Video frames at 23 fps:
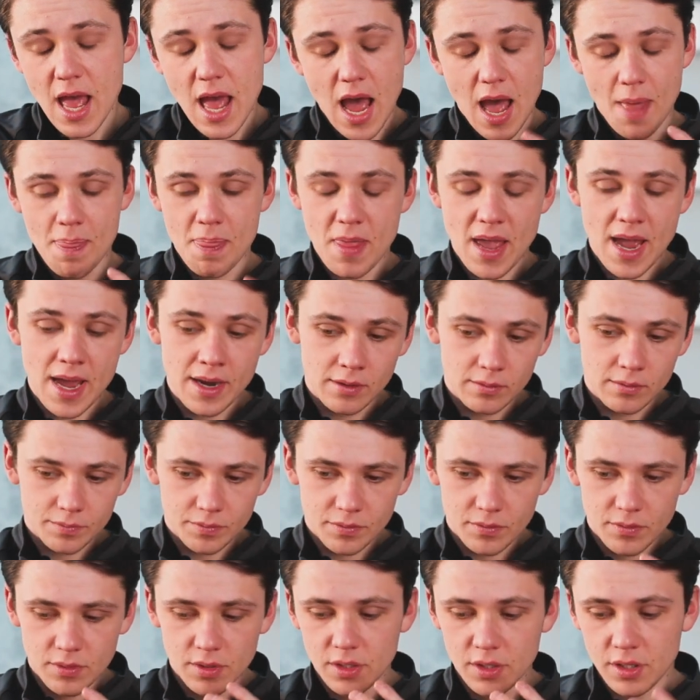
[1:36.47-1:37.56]
And then
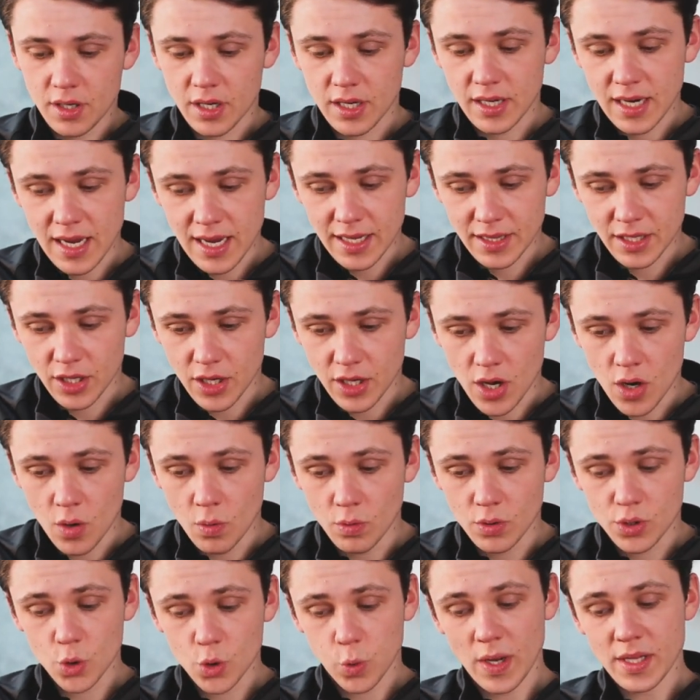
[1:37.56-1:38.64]
you can either
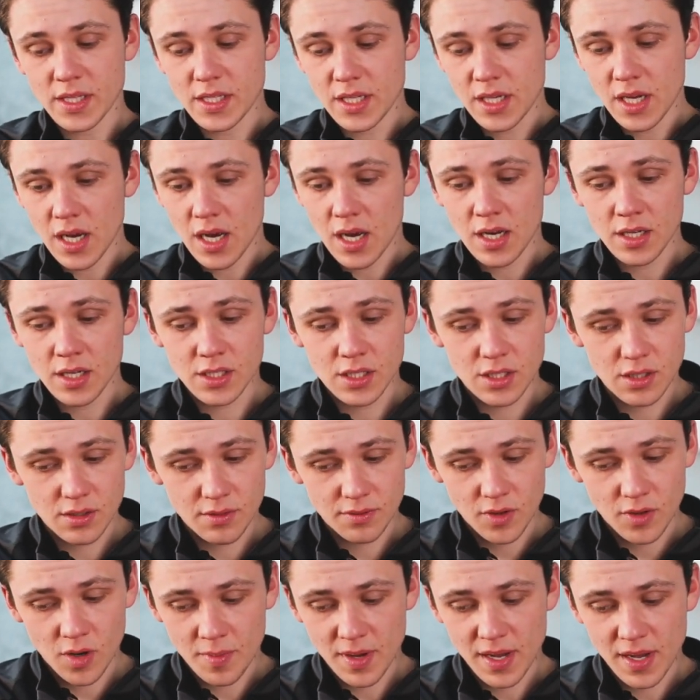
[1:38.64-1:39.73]
go 20 yards
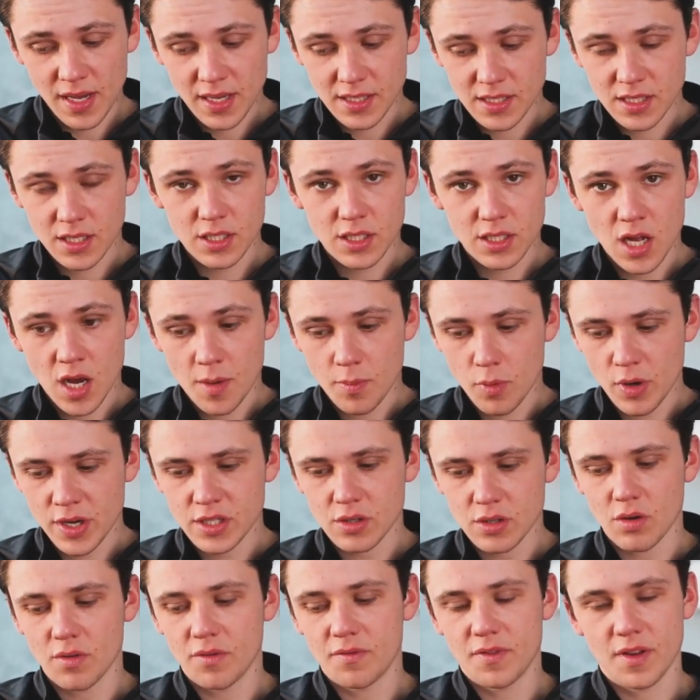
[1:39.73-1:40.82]
from here to the start point
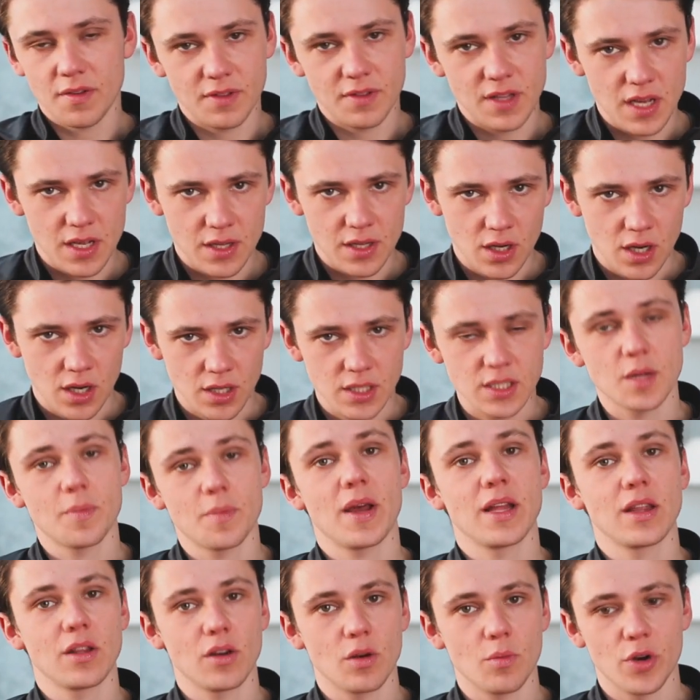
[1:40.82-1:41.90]
or 15 yards,
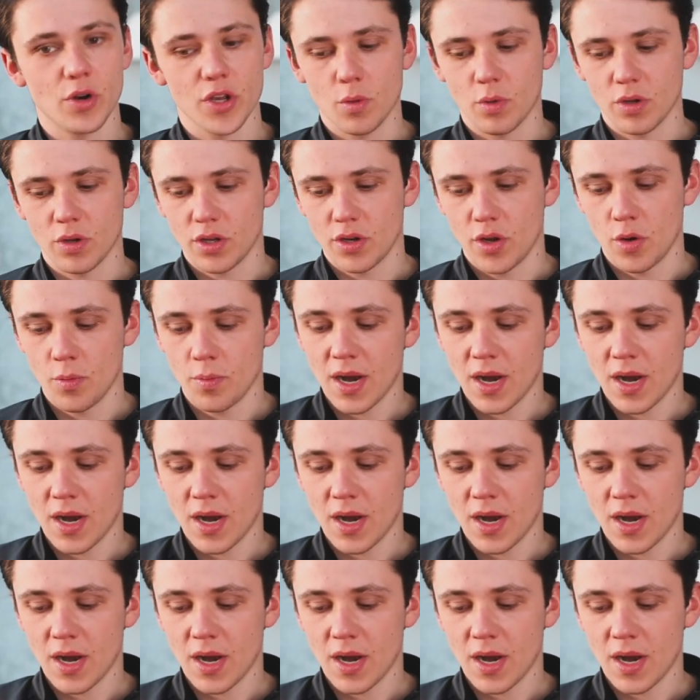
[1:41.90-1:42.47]
depending on what you want to do.